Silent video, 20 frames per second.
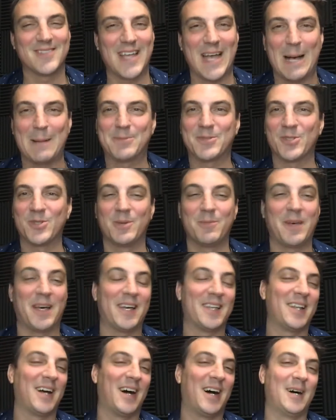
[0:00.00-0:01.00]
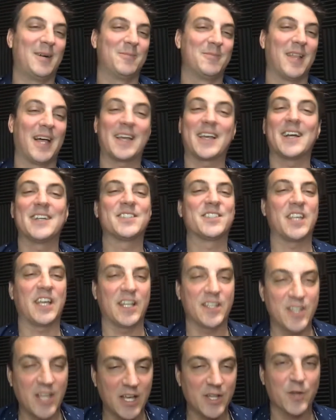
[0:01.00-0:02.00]
Absolutely, man. Like I
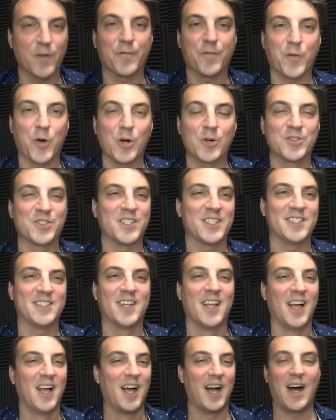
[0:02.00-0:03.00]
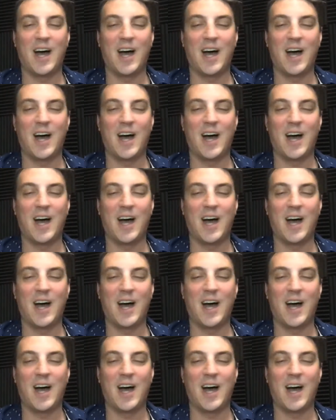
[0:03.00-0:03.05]
said, yeah, you're frozen.